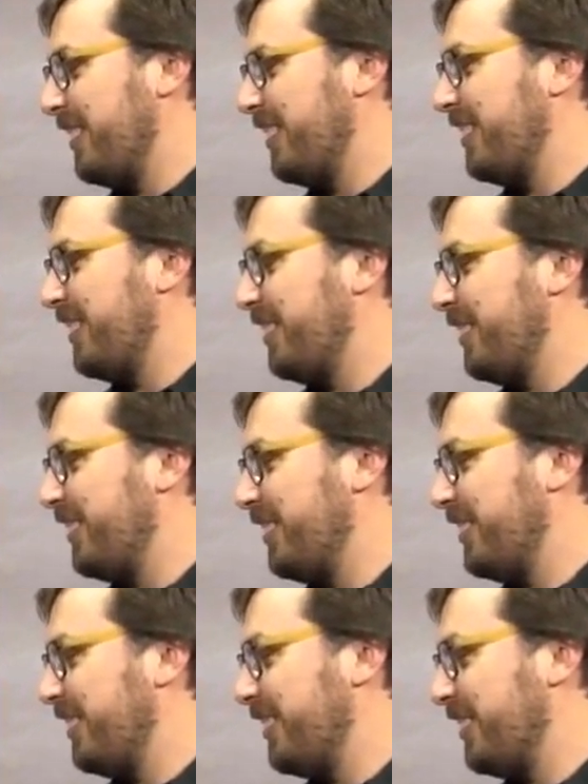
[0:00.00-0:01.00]

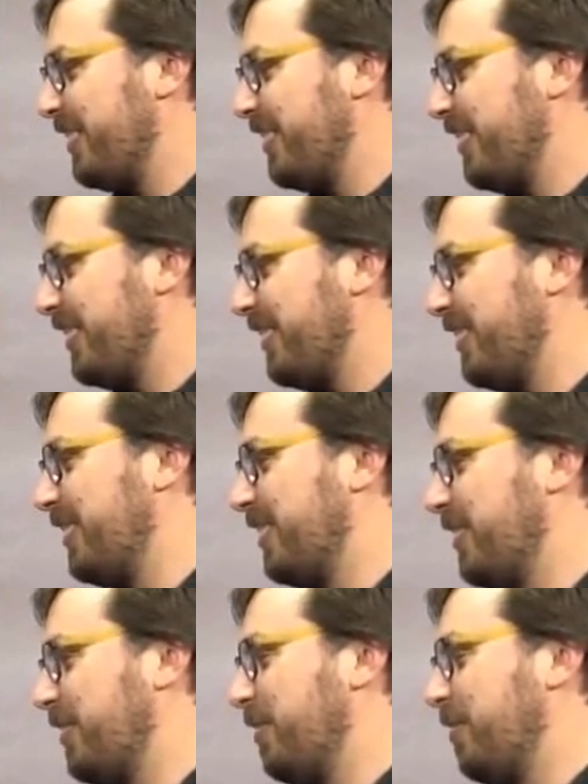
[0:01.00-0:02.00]

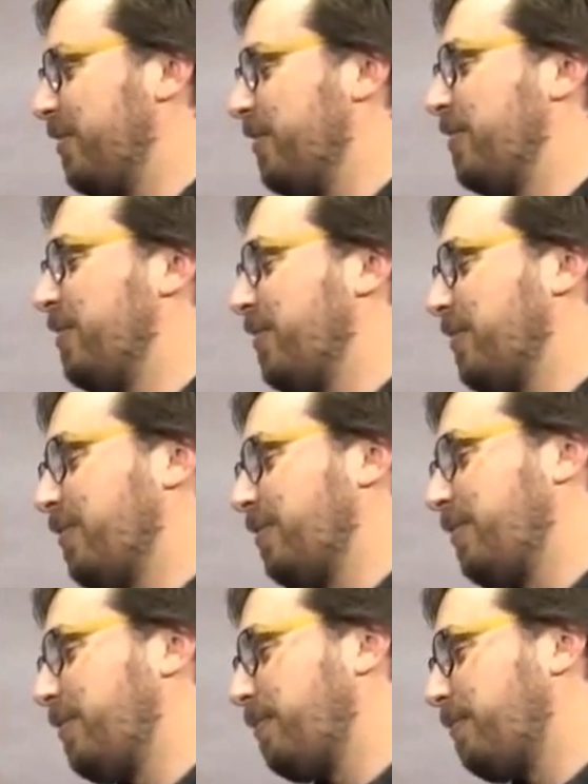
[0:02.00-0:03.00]

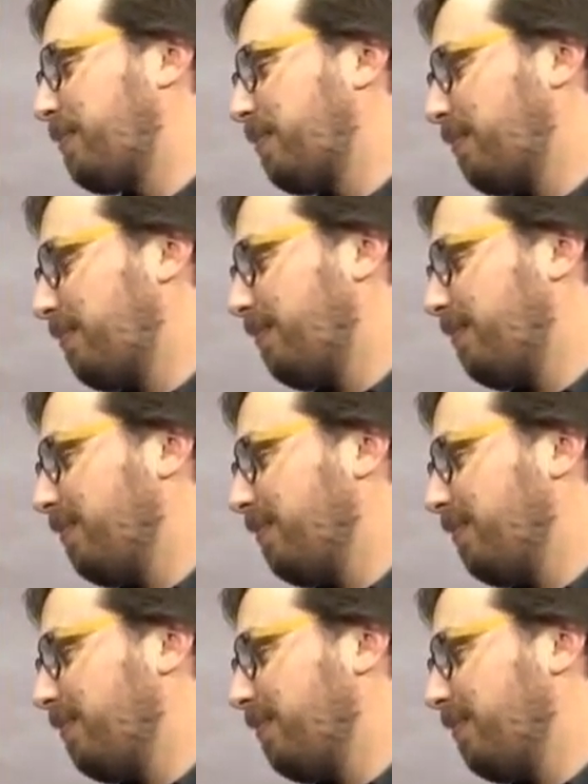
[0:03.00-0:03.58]
(silent)